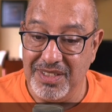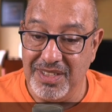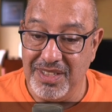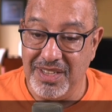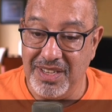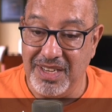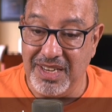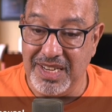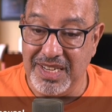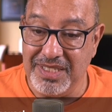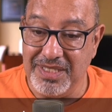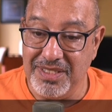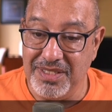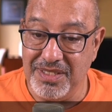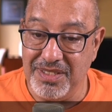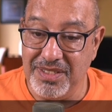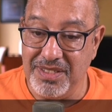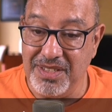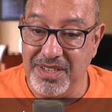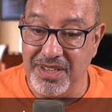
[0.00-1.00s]
Let's
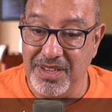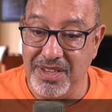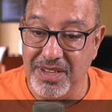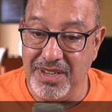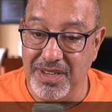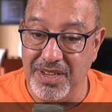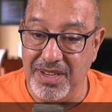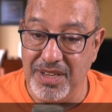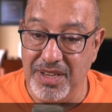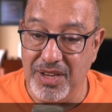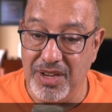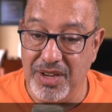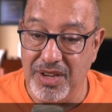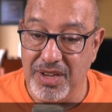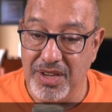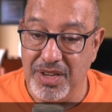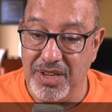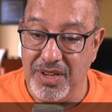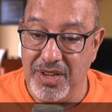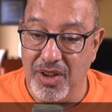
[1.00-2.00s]
see.
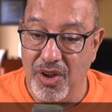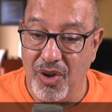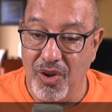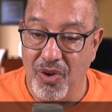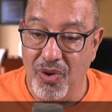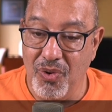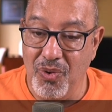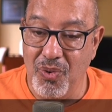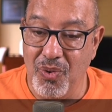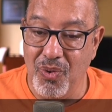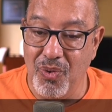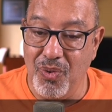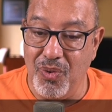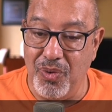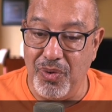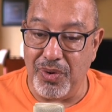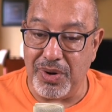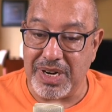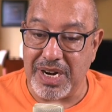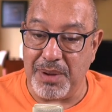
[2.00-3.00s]

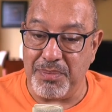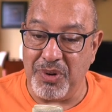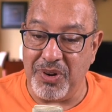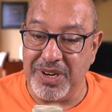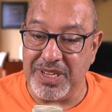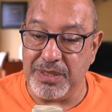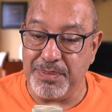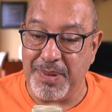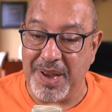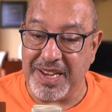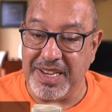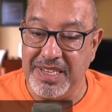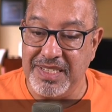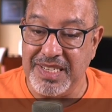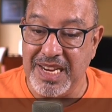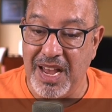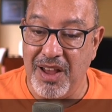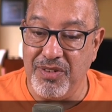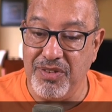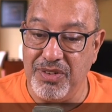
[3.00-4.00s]
Ooh, Ramona's back in
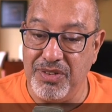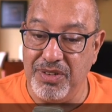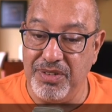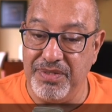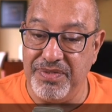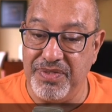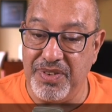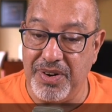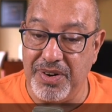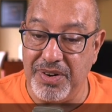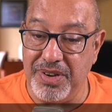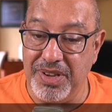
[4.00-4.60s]
town. Good for